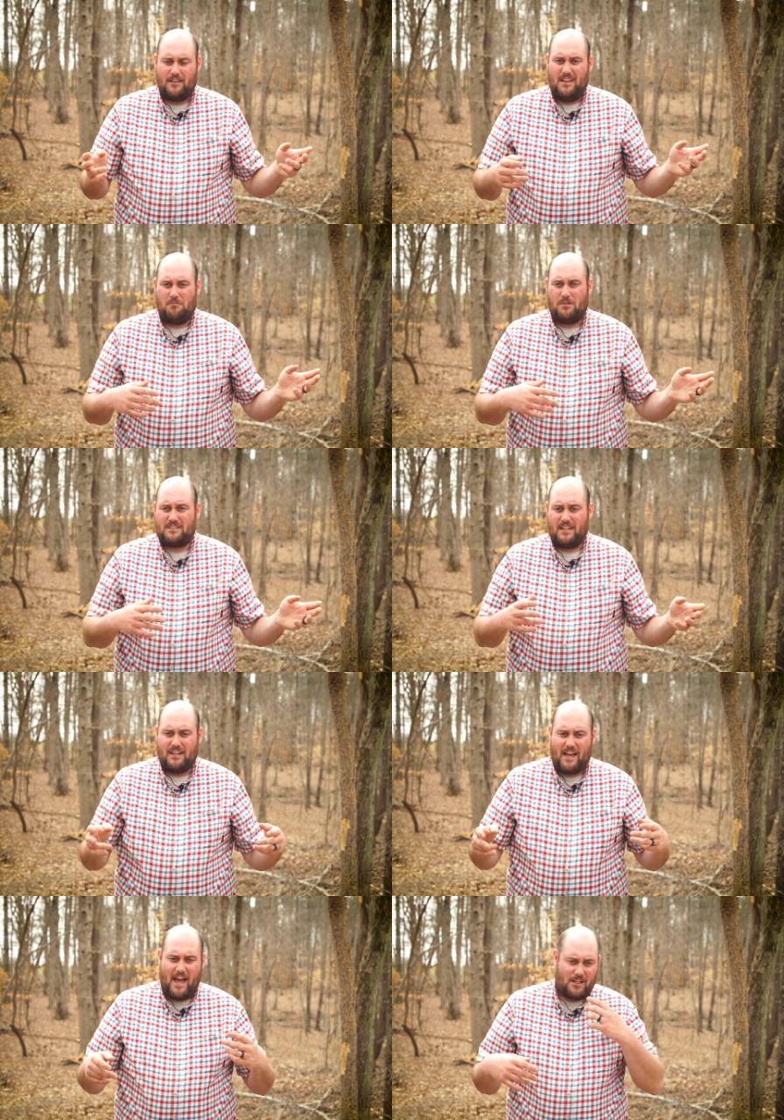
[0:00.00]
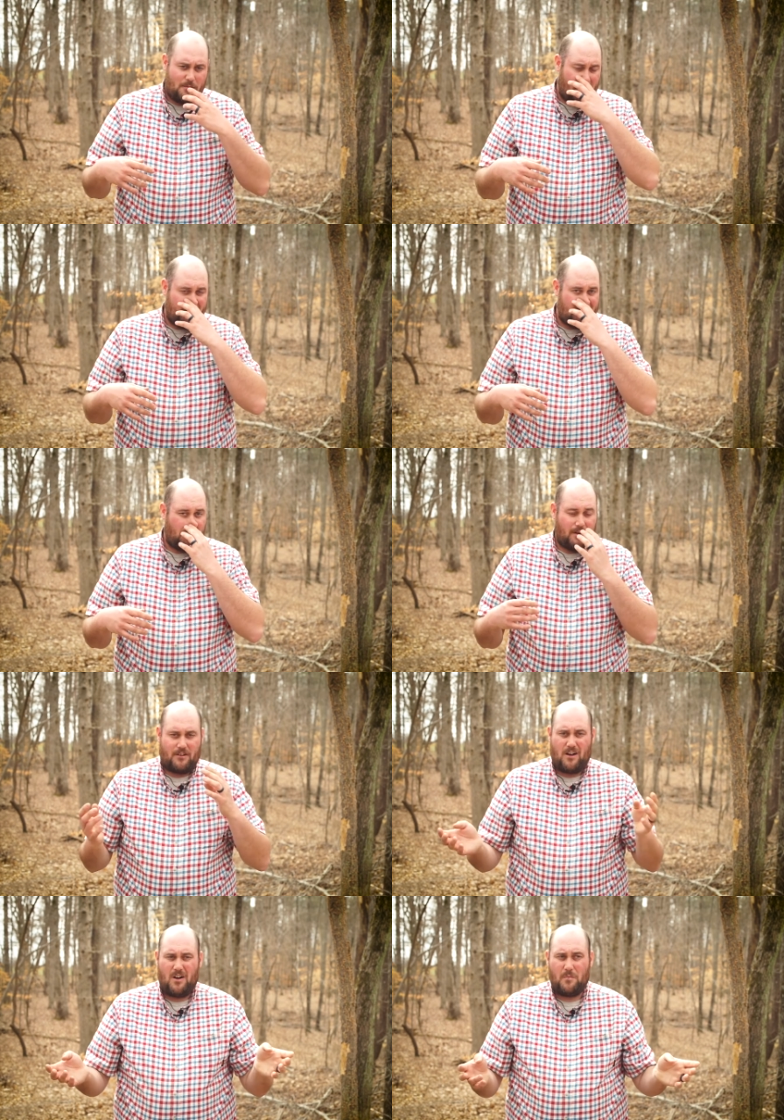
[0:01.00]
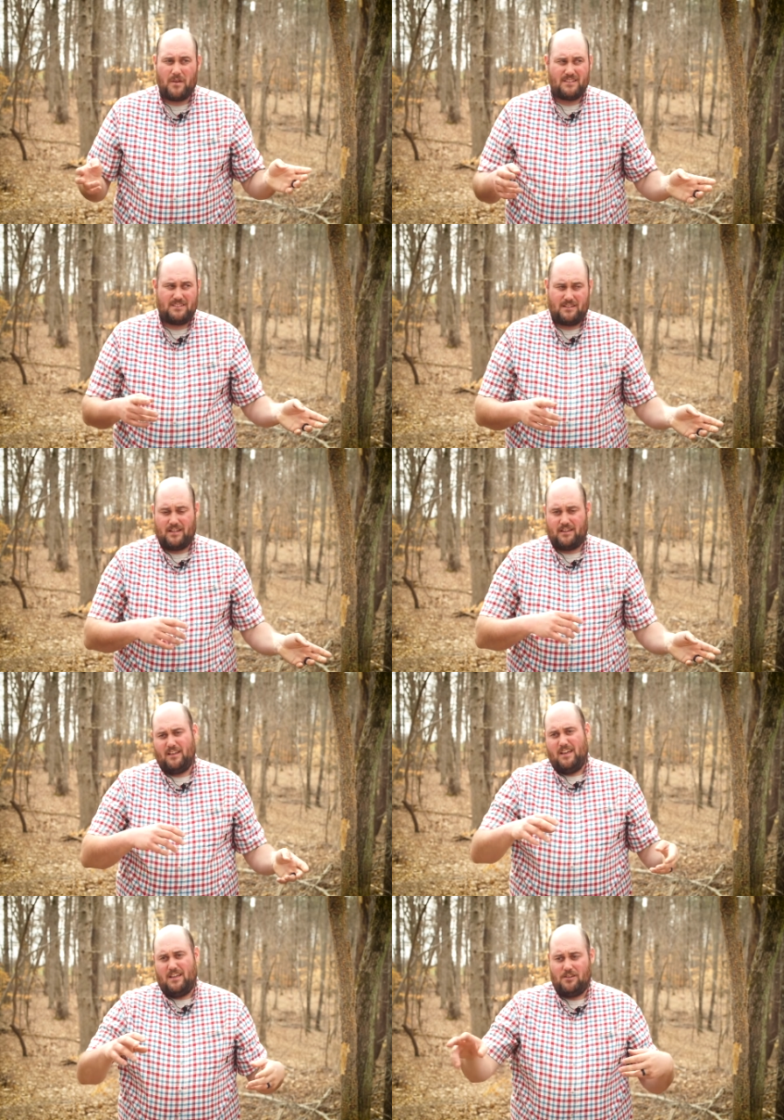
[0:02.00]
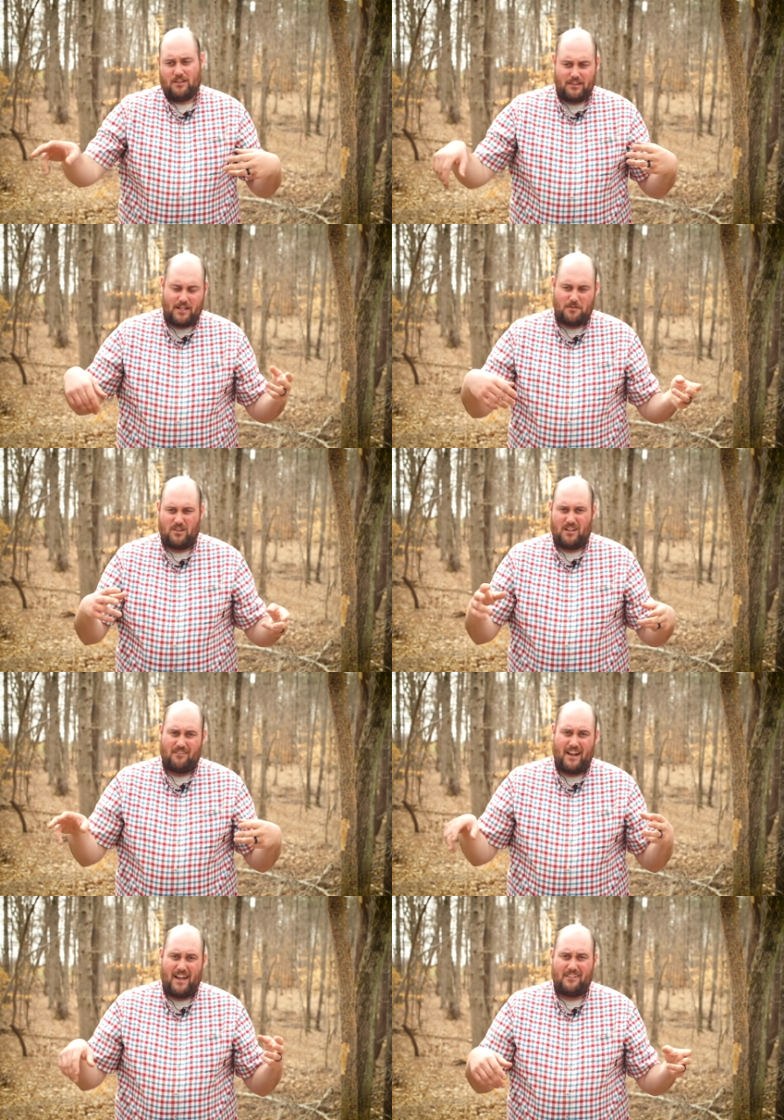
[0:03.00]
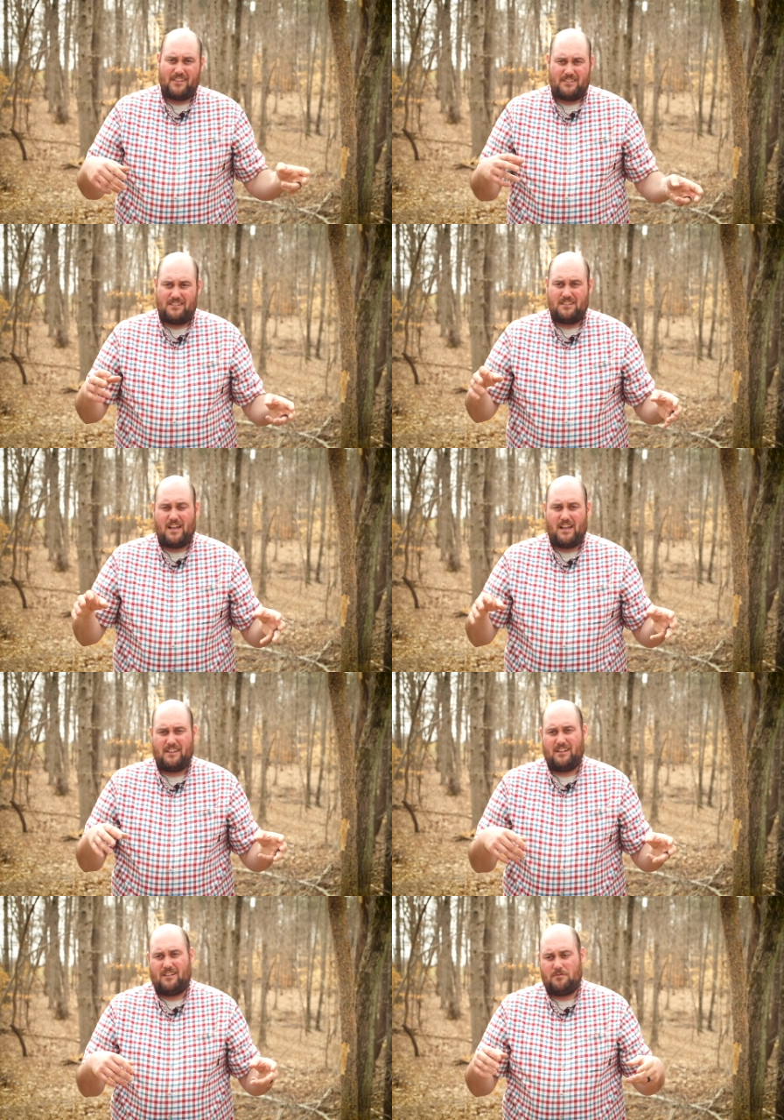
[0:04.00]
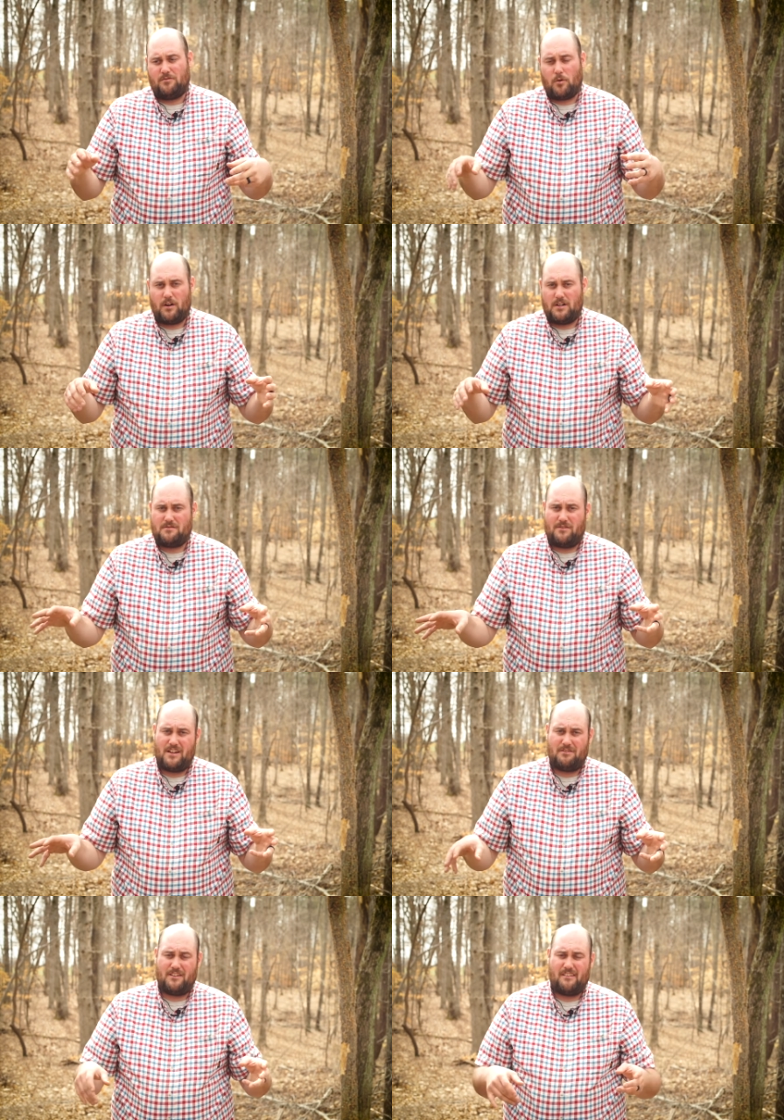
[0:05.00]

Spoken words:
once they get acclimated to where their home is, so that you can let them run around and forage for different